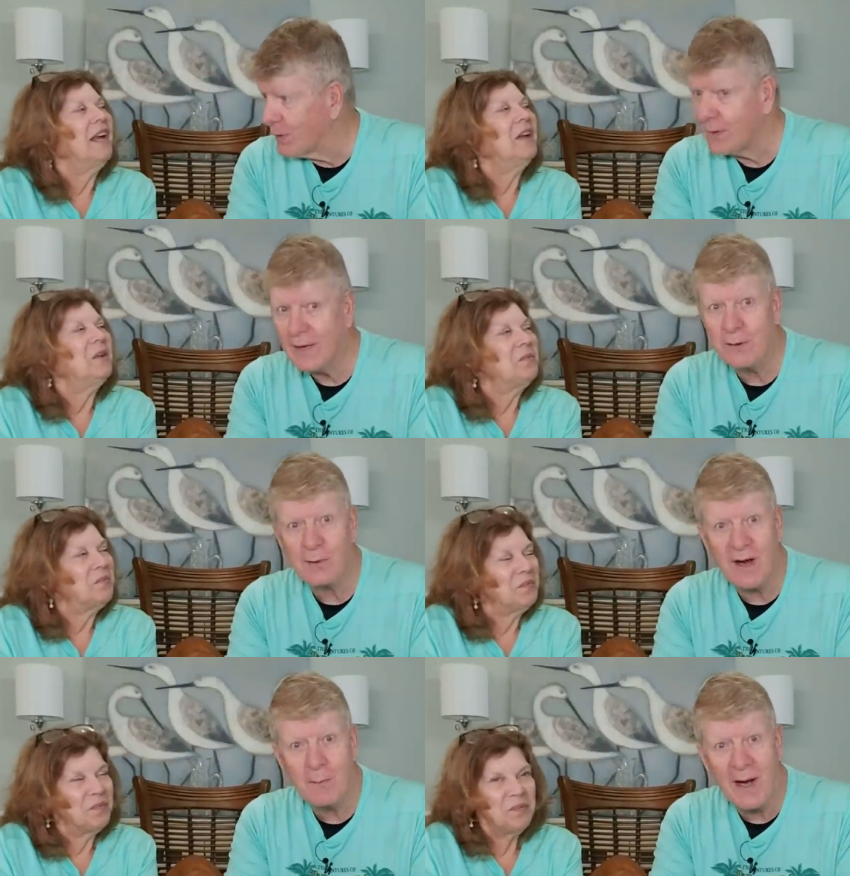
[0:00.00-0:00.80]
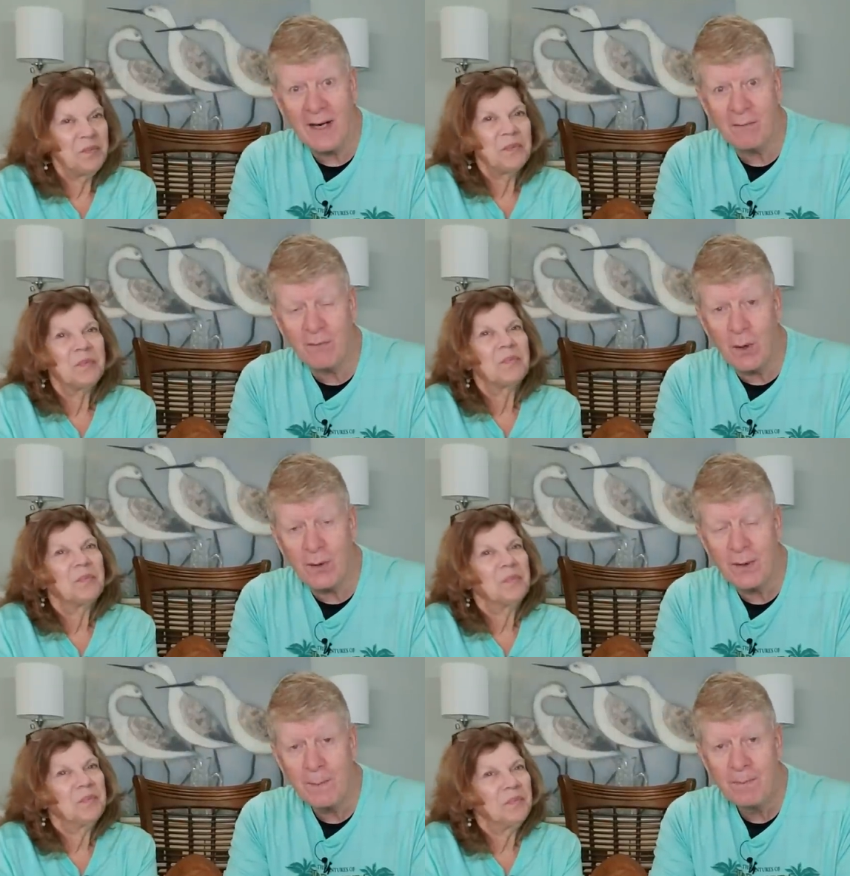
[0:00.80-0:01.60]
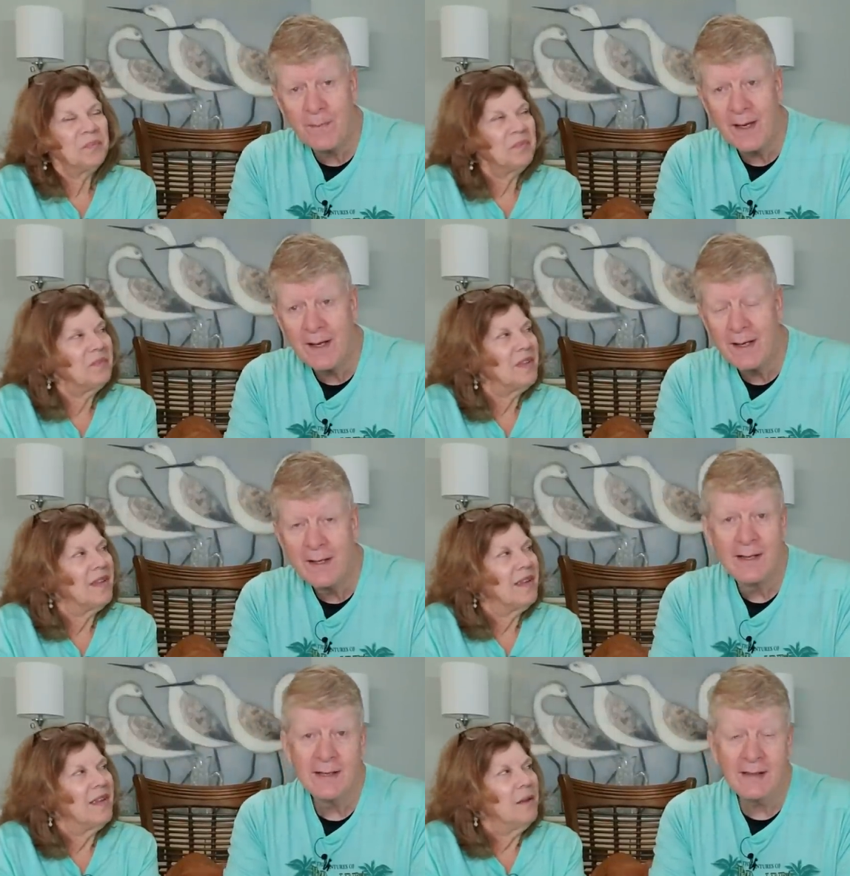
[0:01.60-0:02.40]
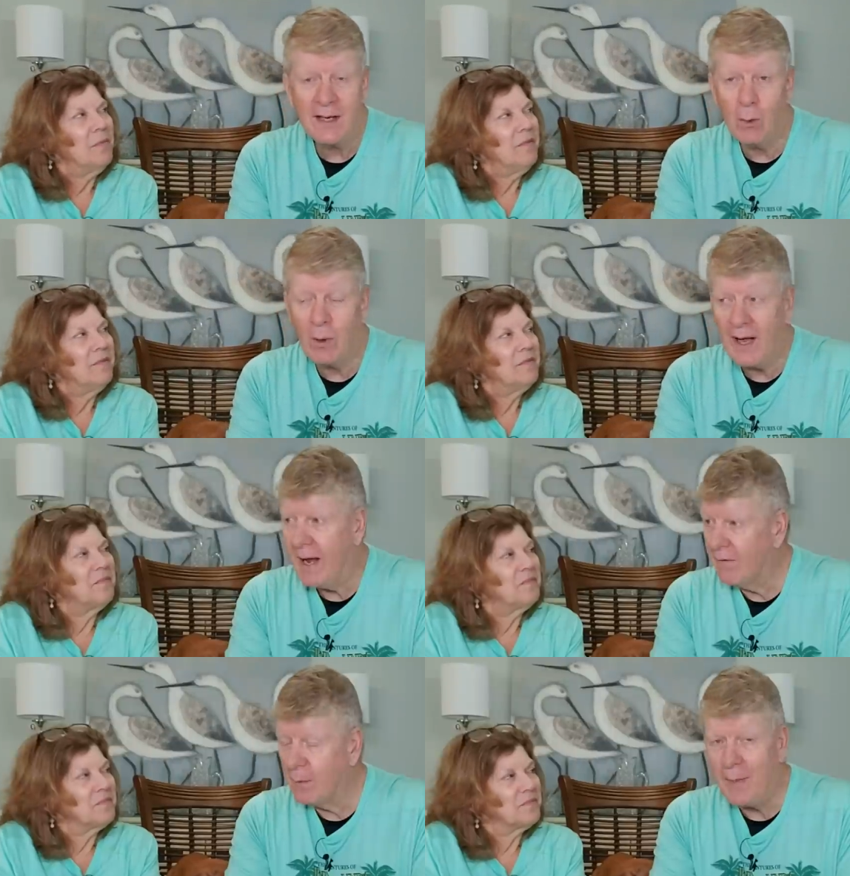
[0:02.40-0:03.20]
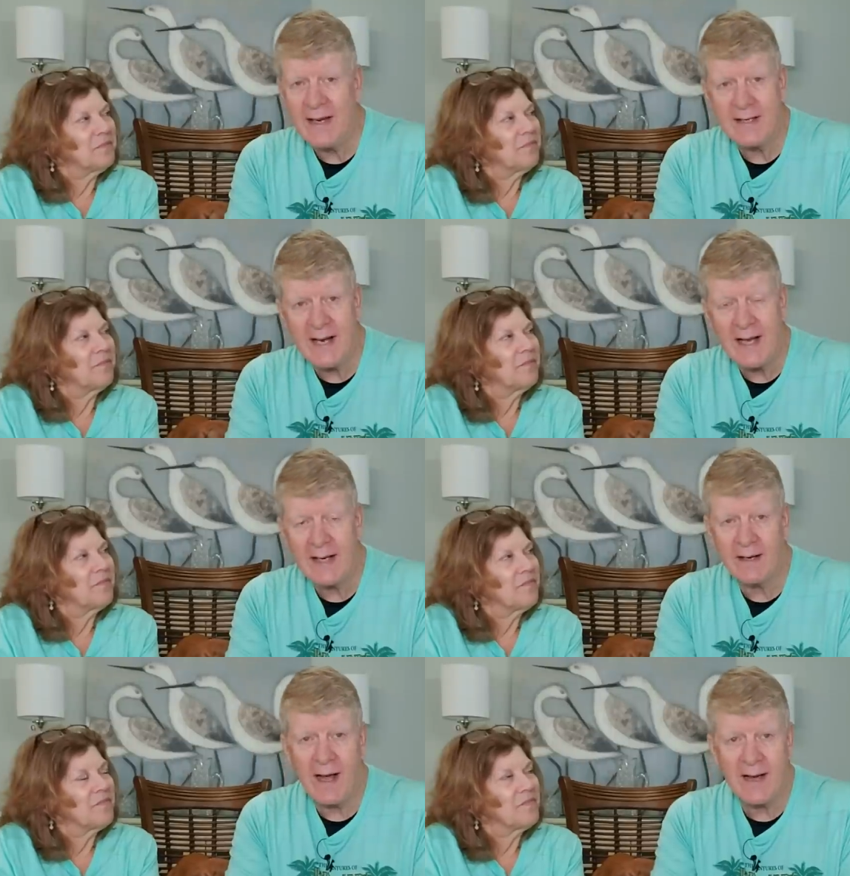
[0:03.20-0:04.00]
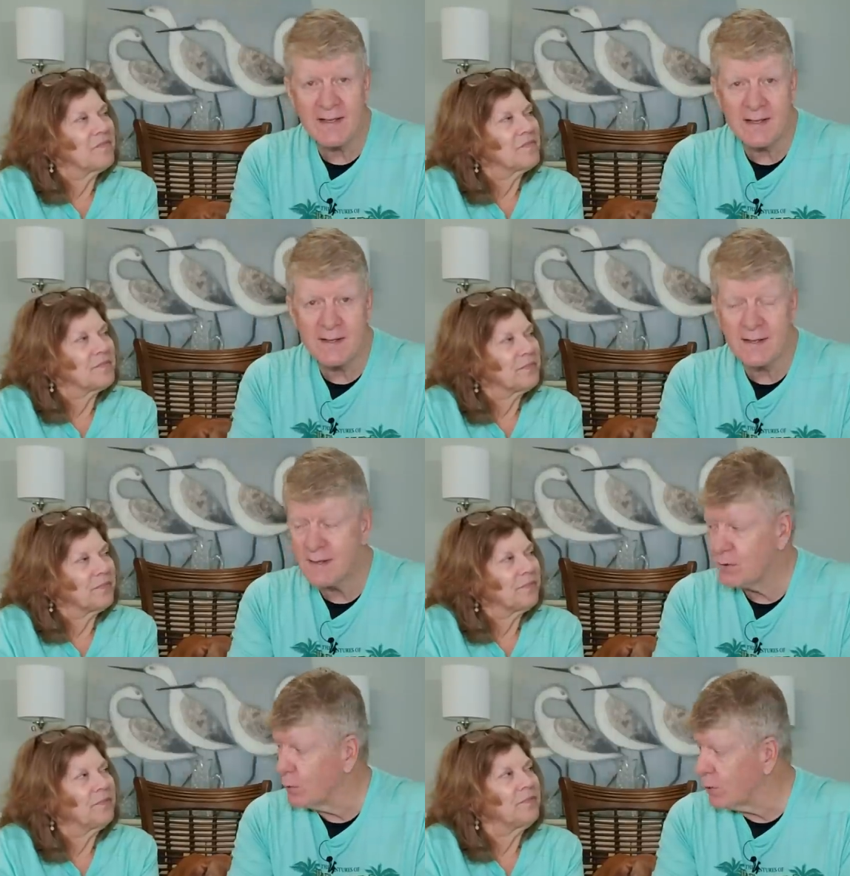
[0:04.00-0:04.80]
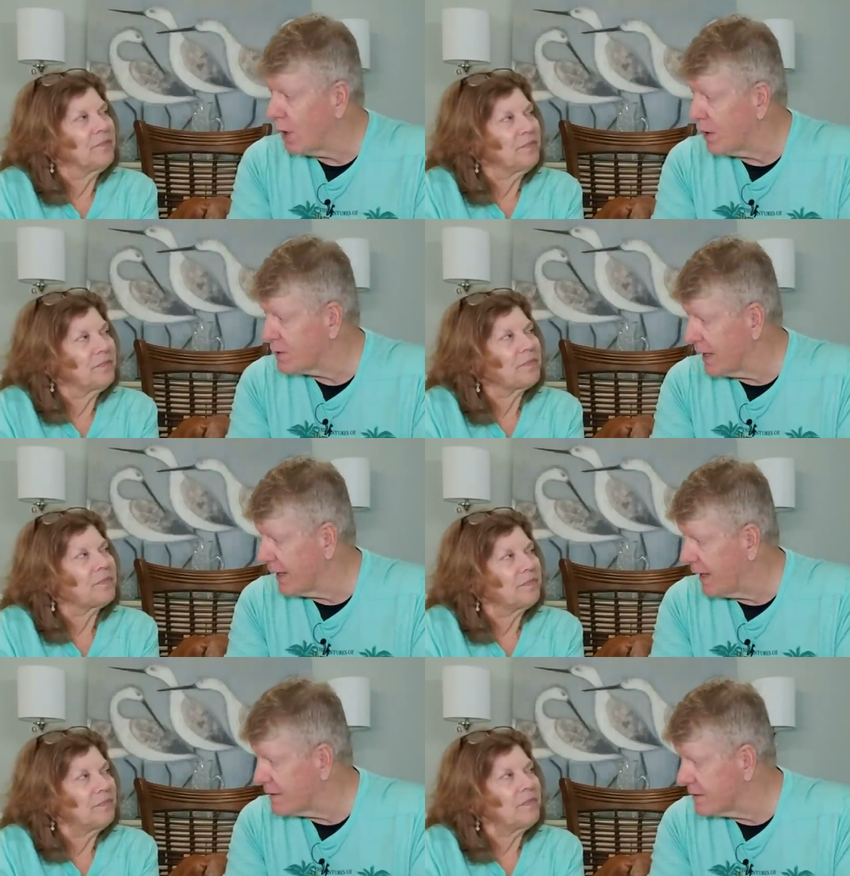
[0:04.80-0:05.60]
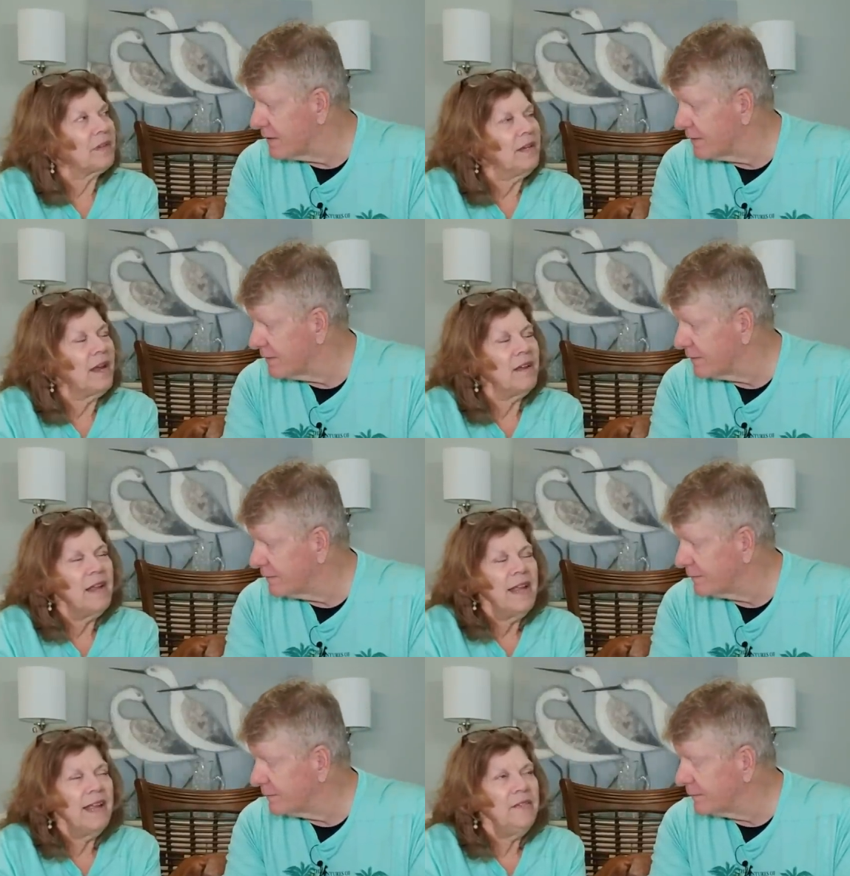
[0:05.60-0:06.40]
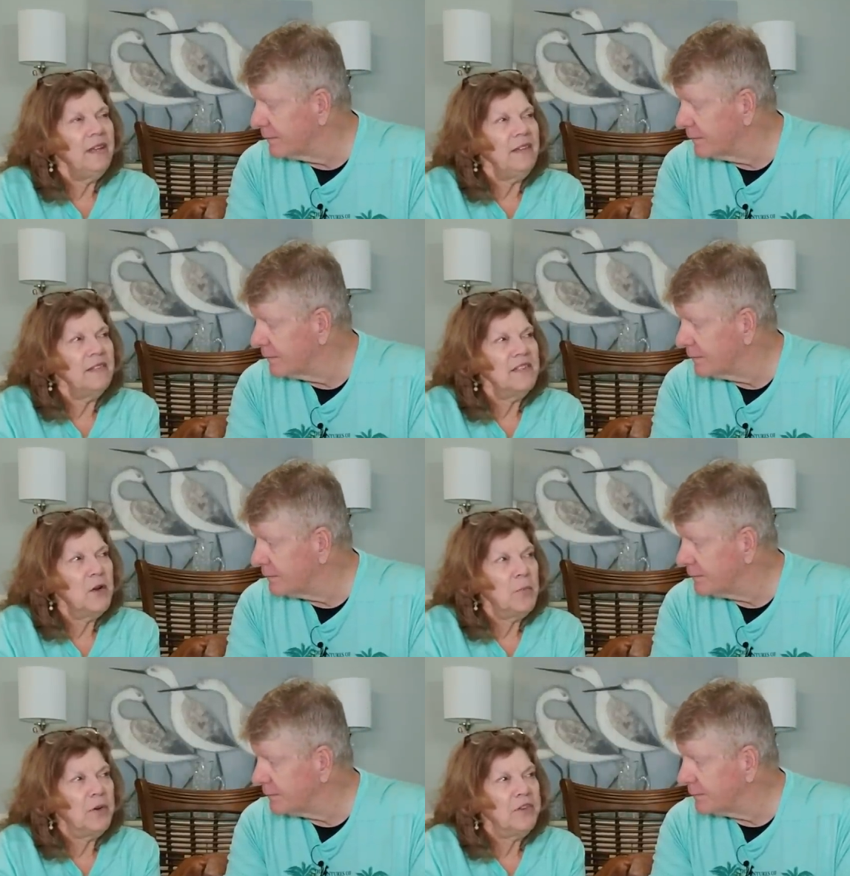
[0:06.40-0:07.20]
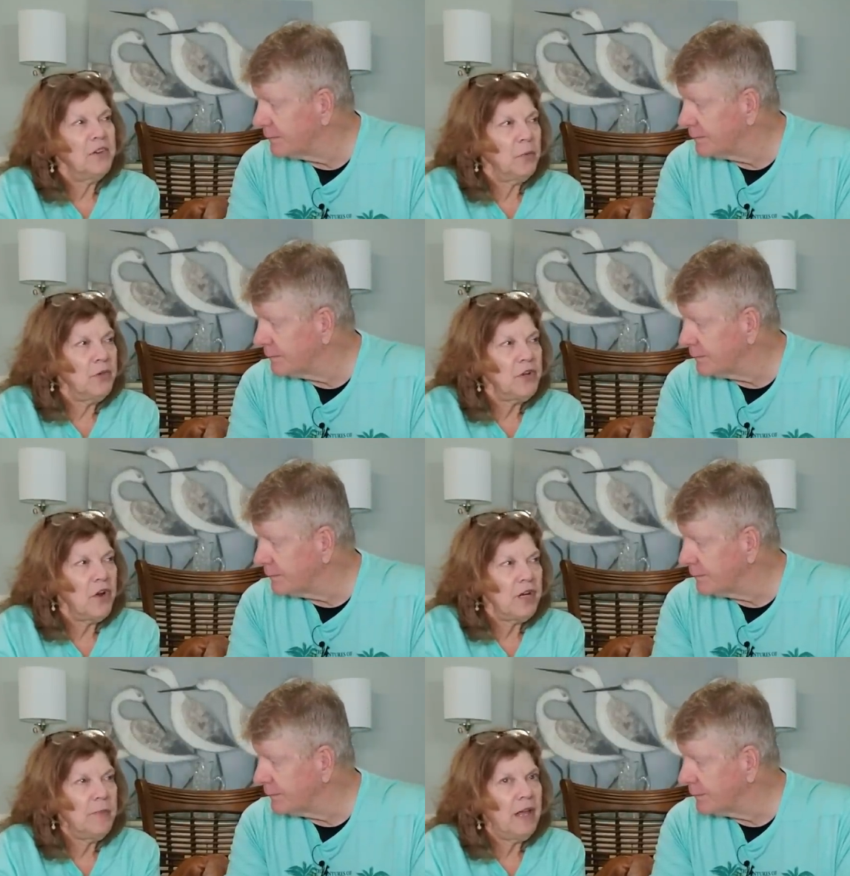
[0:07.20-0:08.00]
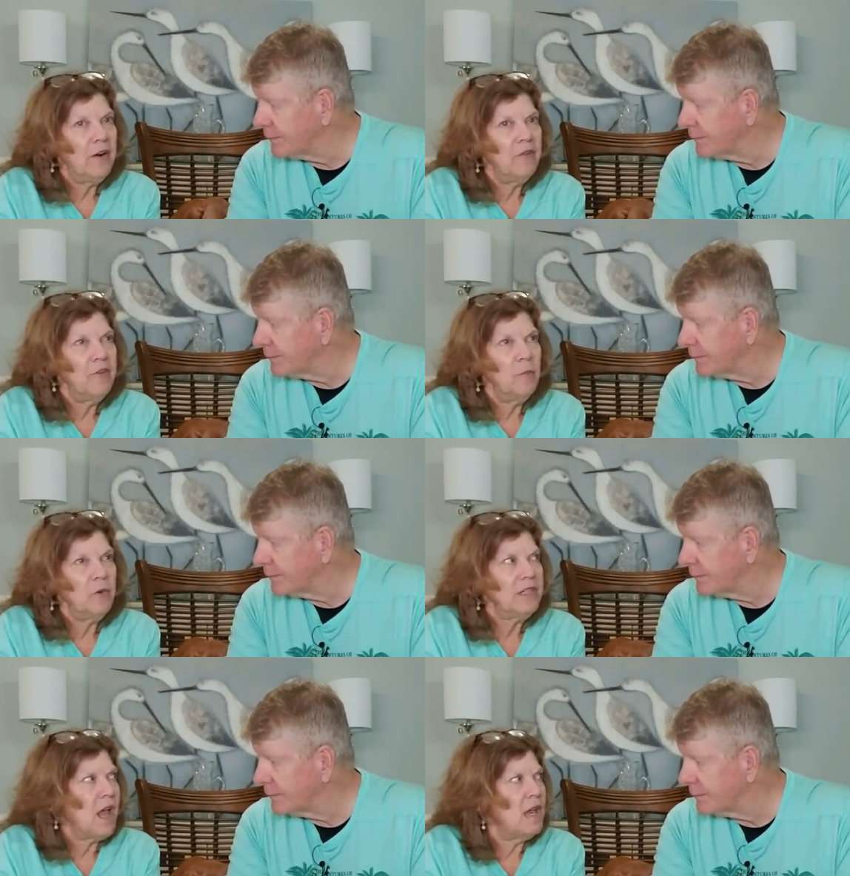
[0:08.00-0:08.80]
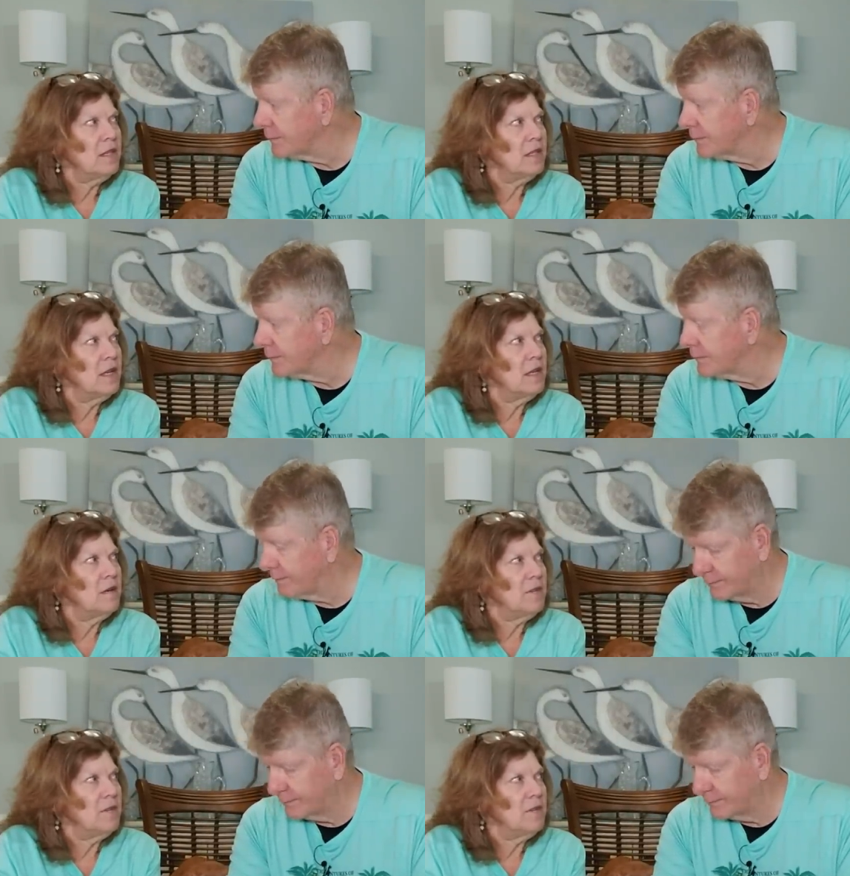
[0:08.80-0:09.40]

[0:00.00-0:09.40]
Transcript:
Speaker 1: yeah. they drive back and forth. Mm-hmm. They don't want to have and maintain and license two cars, I guess.
Speaker 2: Yeah, and these snowbirds that we're talking about are from Wisconsin,